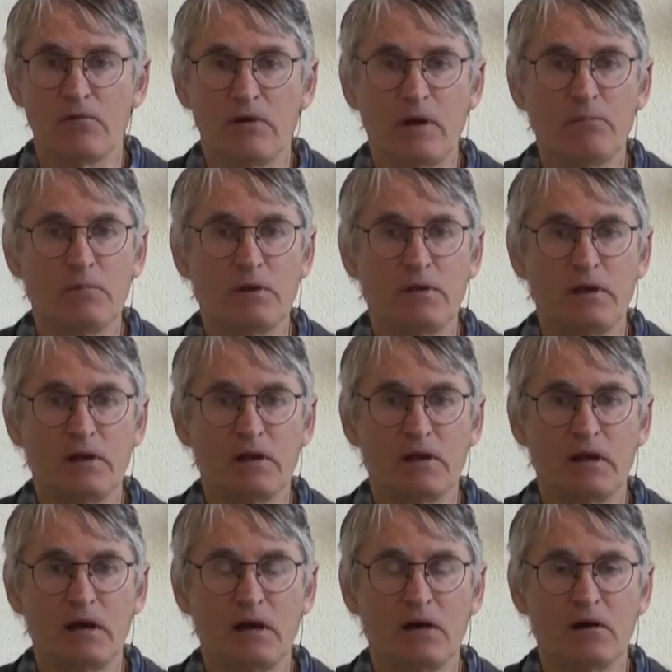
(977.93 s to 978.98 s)
of empathy and
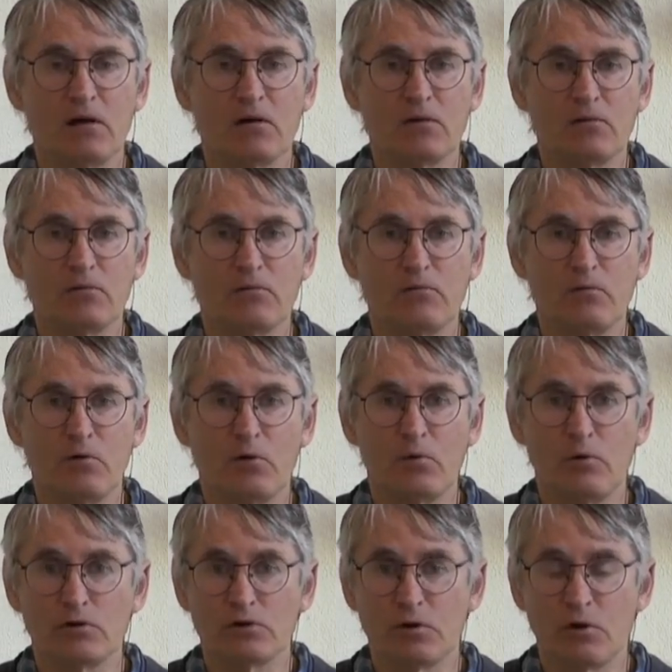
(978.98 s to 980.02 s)
care for
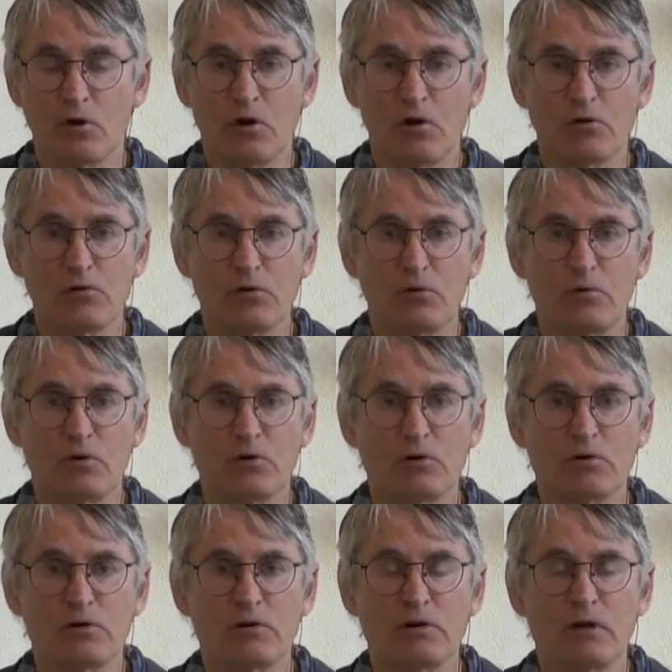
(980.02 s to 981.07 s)
what's going on in the
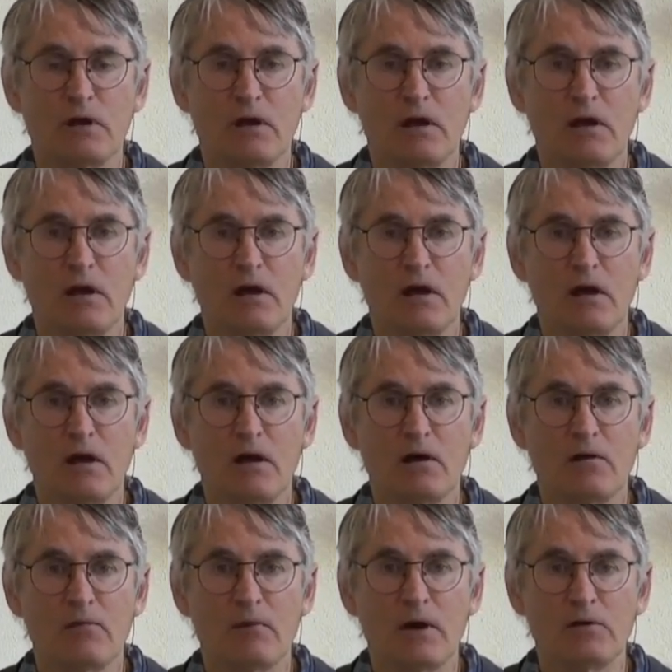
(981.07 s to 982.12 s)
world.
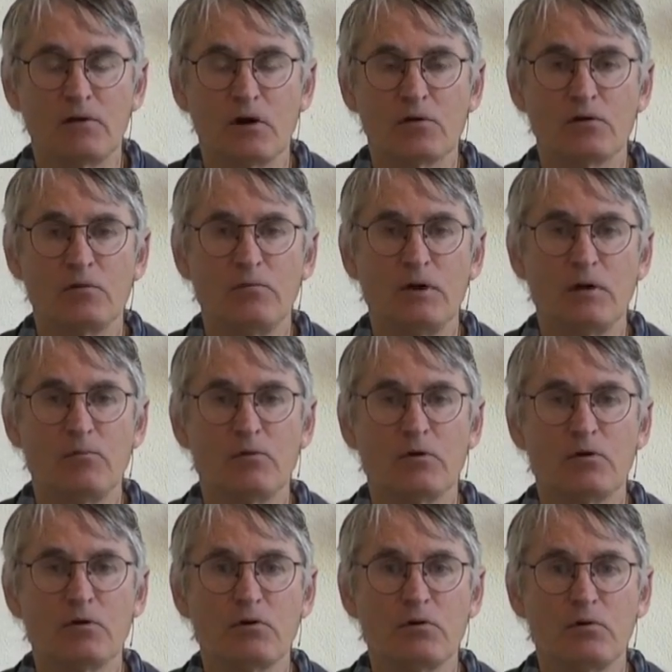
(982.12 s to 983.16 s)
I talk to
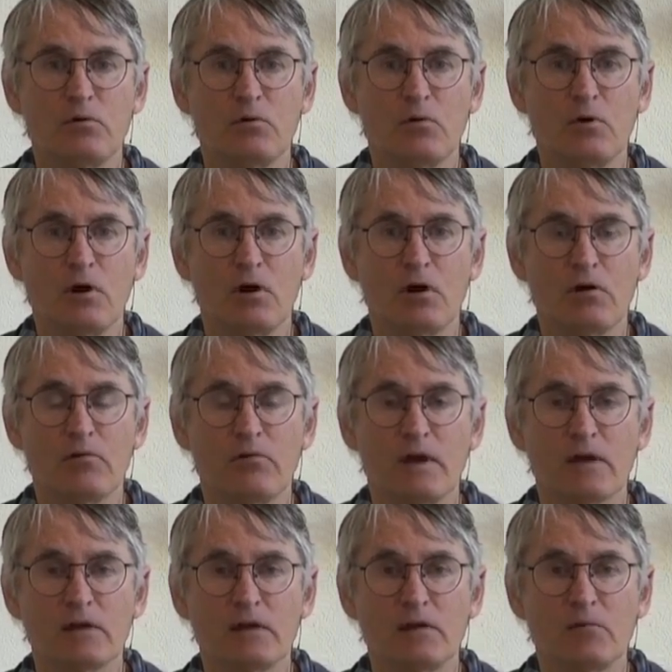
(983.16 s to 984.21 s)
people who are
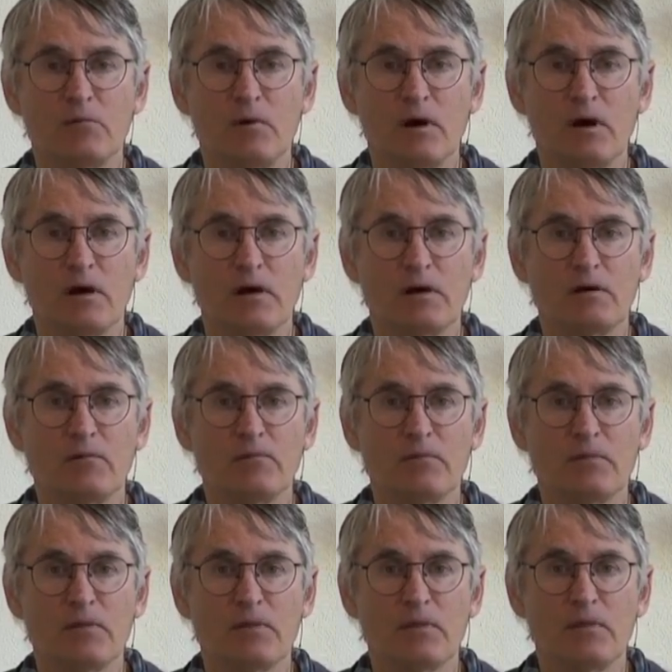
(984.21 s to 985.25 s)
affected by
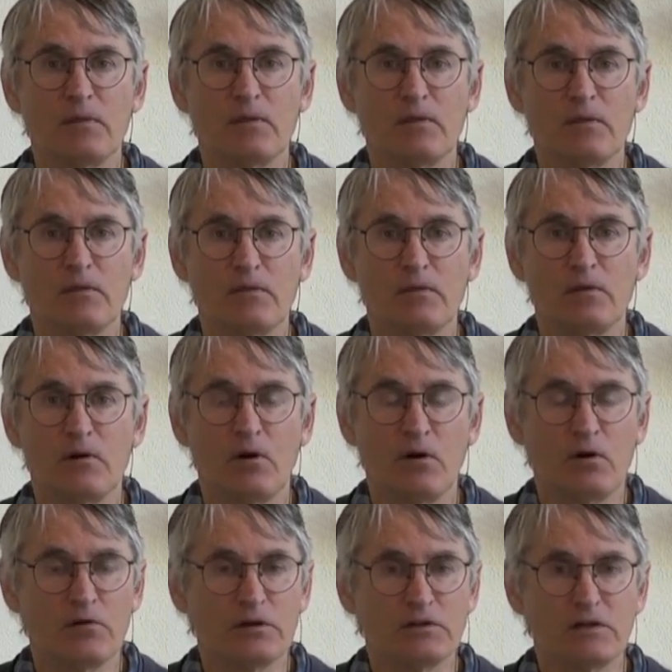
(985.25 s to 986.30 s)

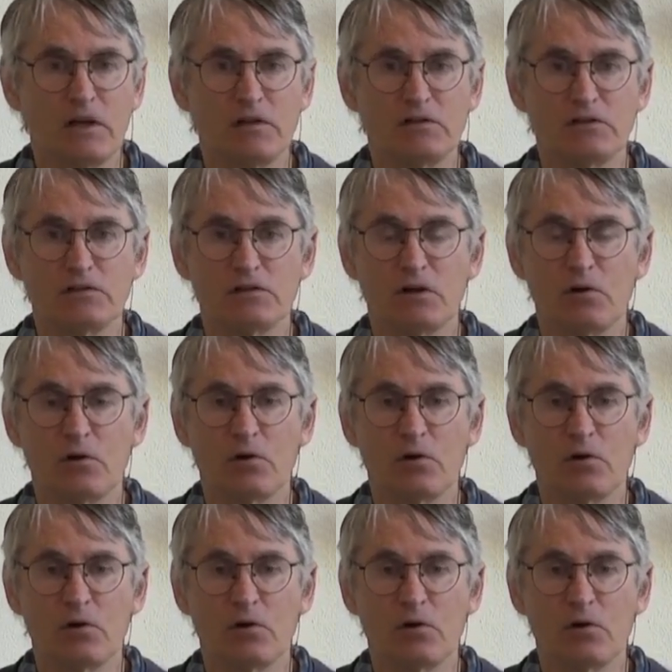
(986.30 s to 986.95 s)
all the changes that are